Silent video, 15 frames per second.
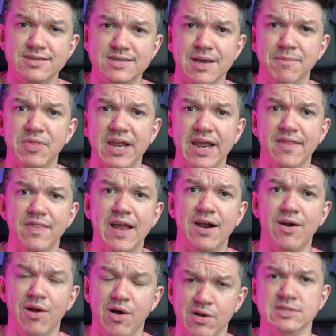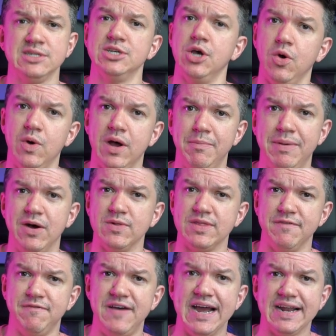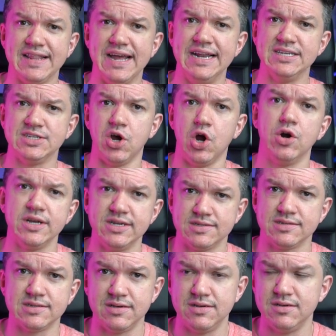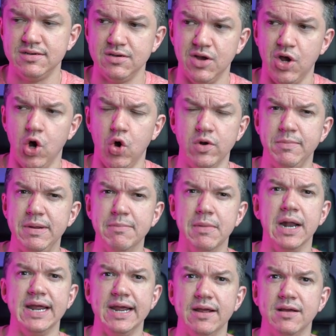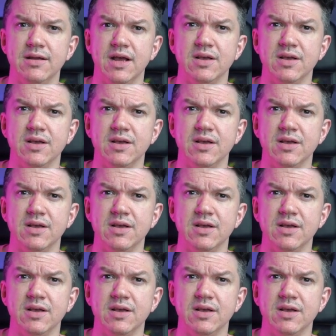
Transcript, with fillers: something in there also about the fact that his artist owed me money.